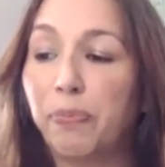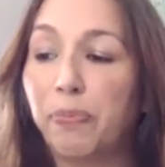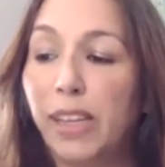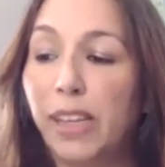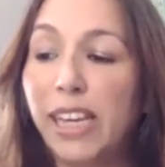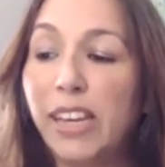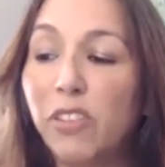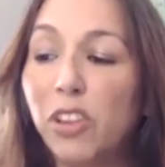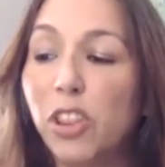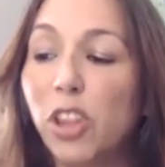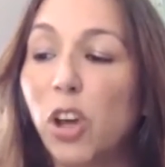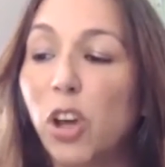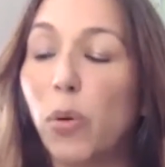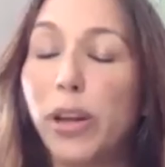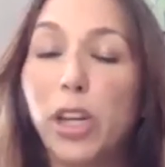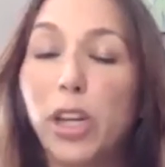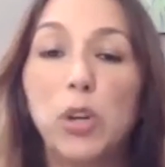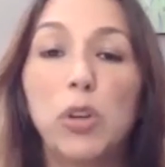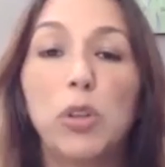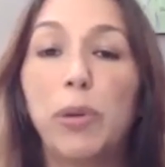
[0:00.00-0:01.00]
even though we
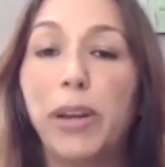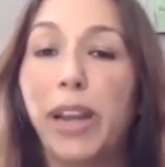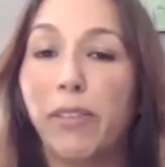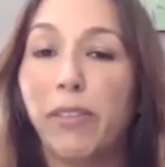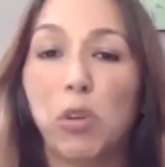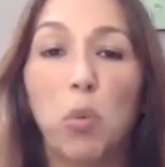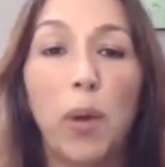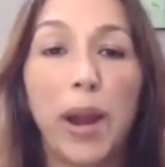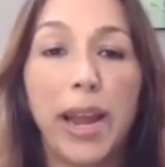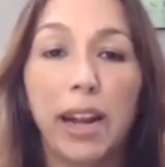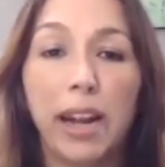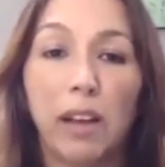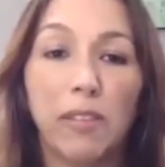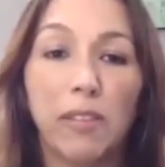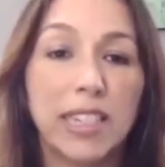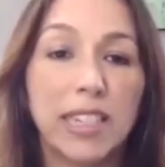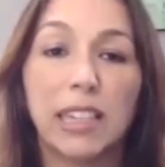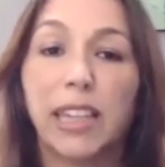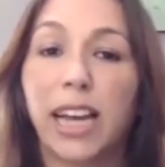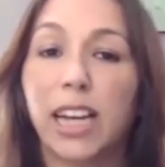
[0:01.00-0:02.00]
knew that we'd have to wait on
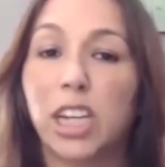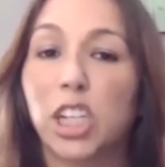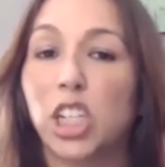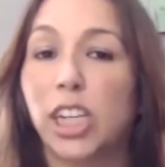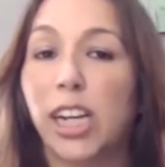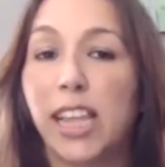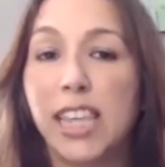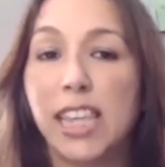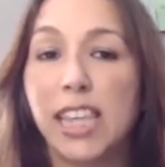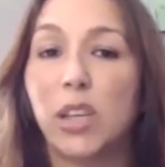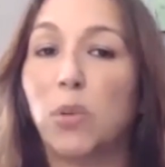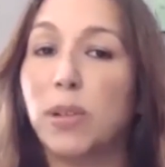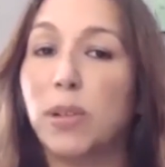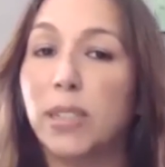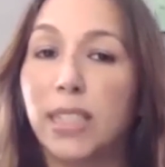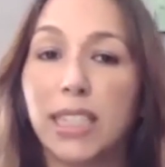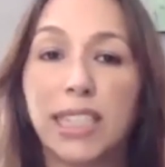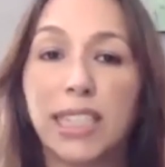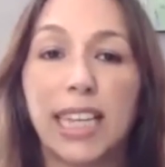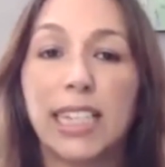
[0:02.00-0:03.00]
this election, I think there was
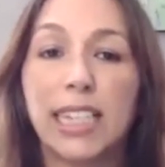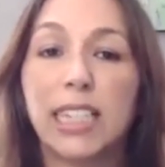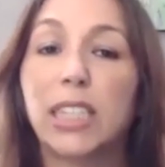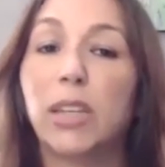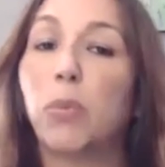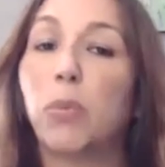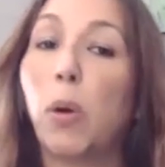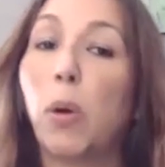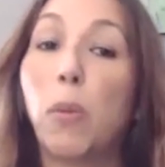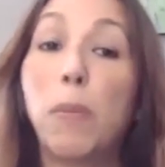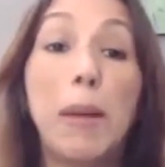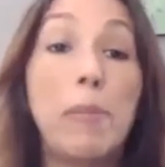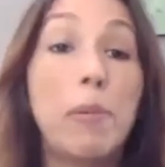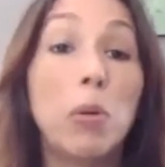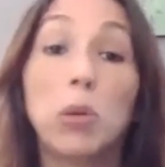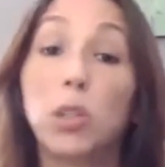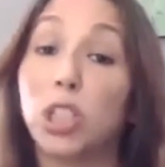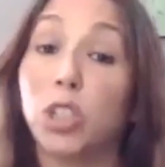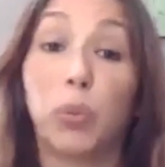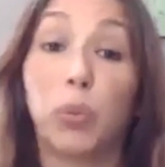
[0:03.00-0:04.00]
this sense that, well, maybe
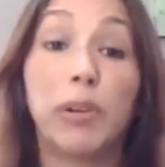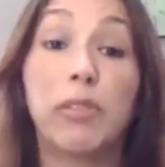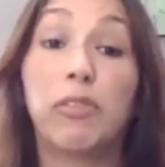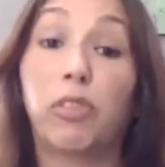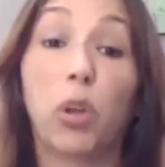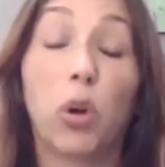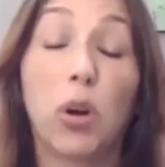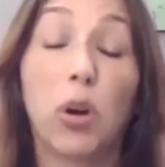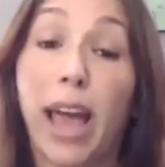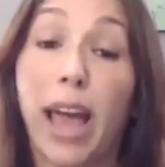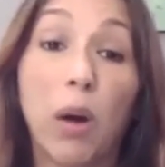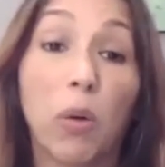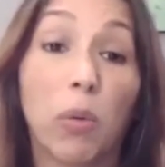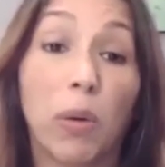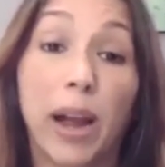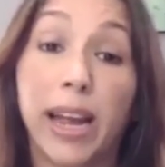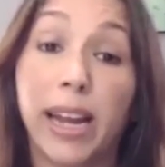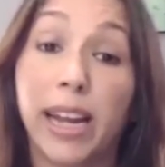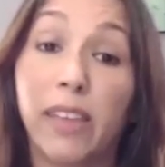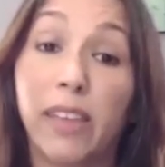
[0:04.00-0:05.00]
we'll just win Florida
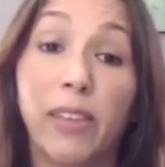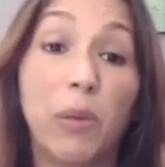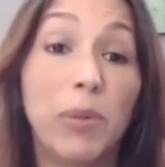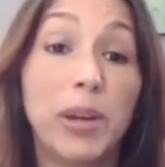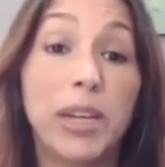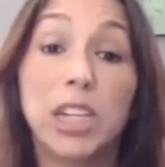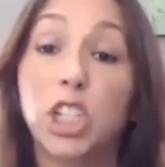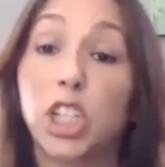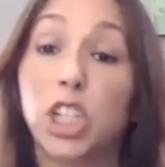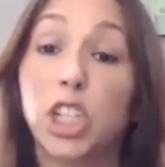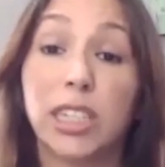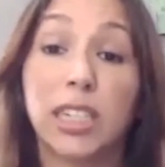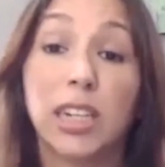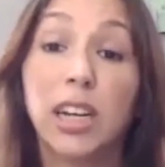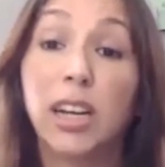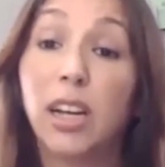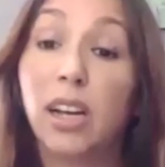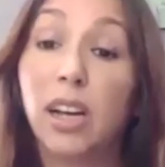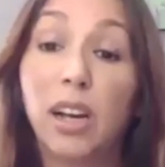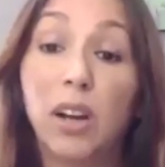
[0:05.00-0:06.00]
outright, and then we can just
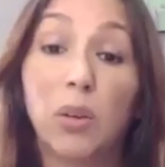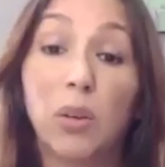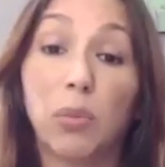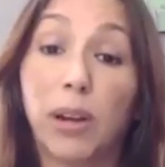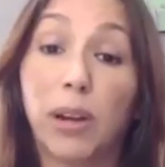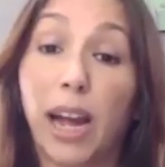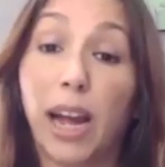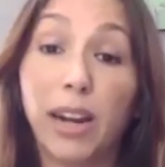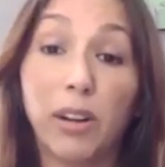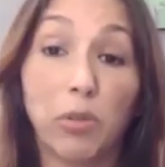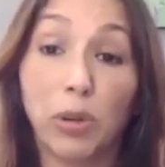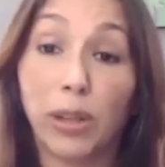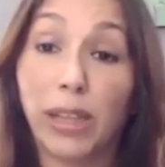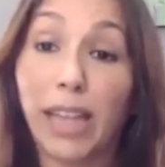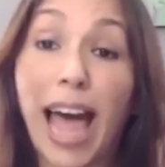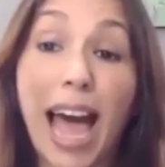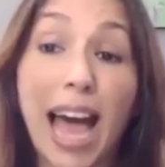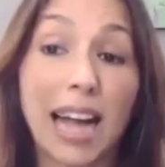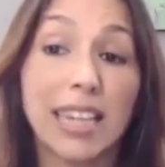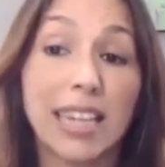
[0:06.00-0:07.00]
kind of
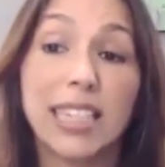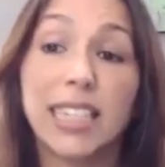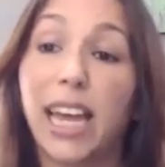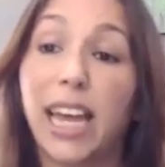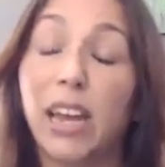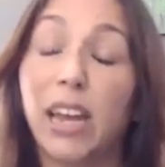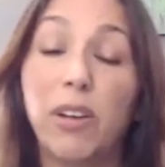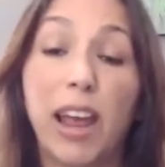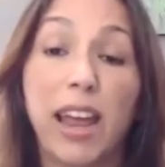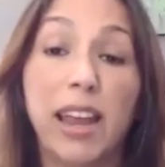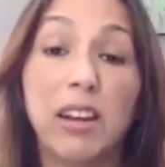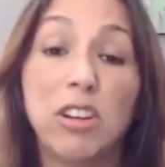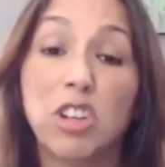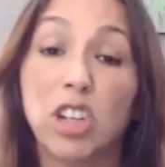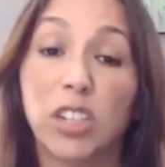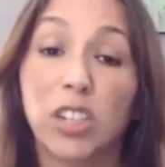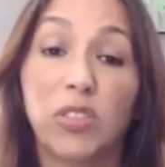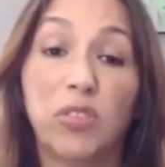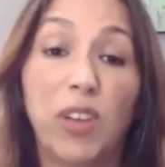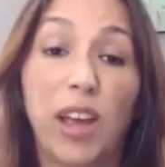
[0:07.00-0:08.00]
relax and
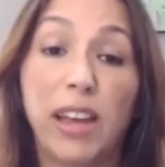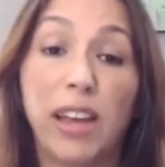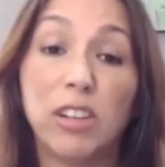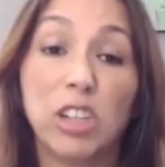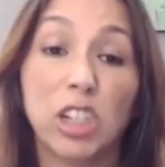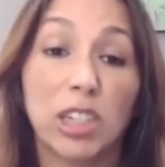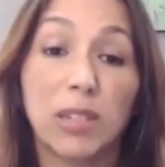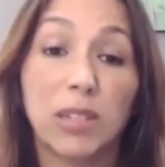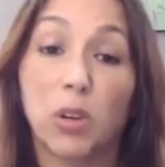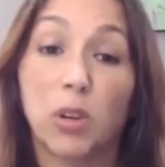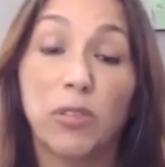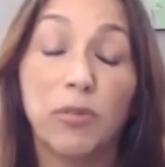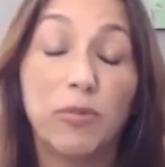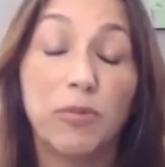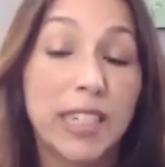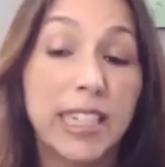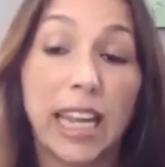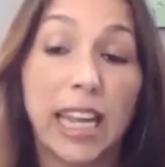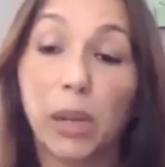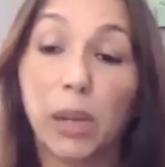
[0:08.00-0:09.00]
just sort of
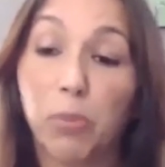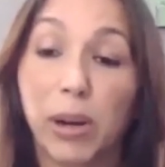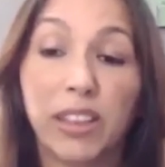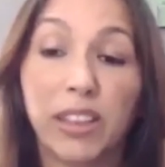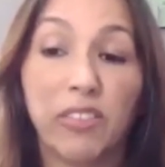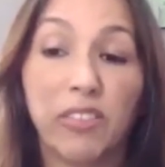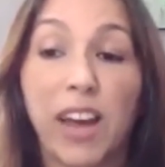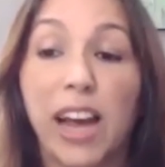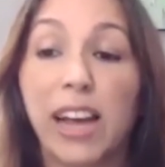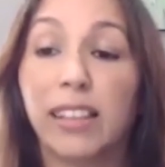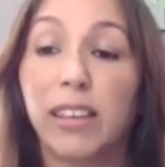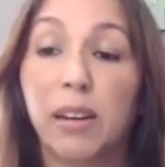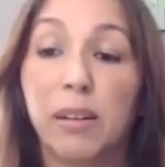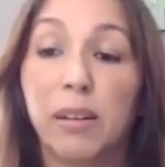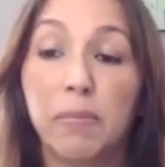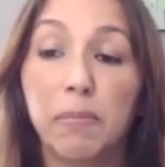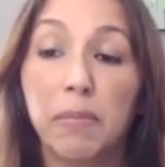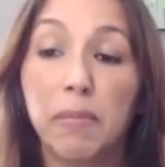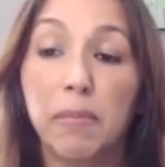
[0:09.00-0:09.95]
celebrate the fact that